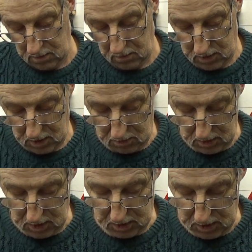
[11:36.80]
Well, no,
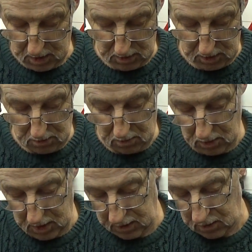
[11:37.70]
that's the wrong
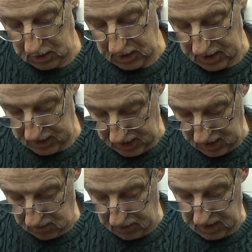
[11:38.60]
way. Got to get that
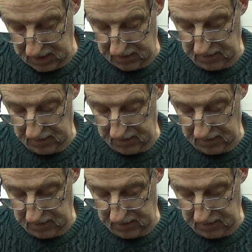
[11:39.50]
down a bit.